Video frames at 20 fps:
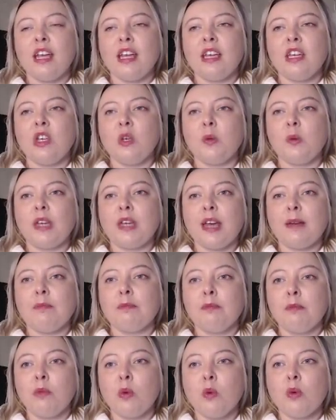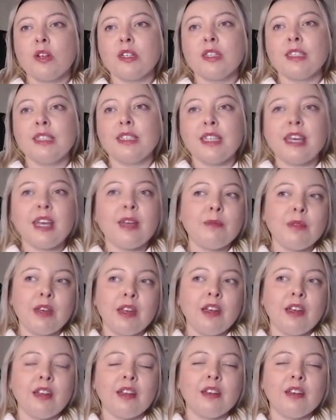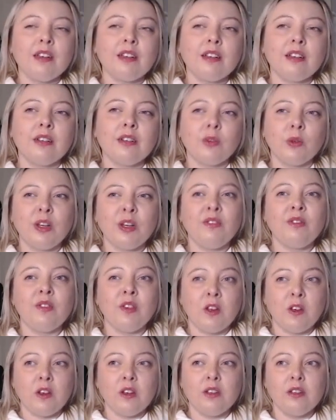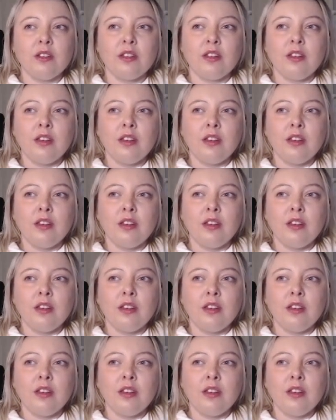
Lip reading: you get more stamina refilled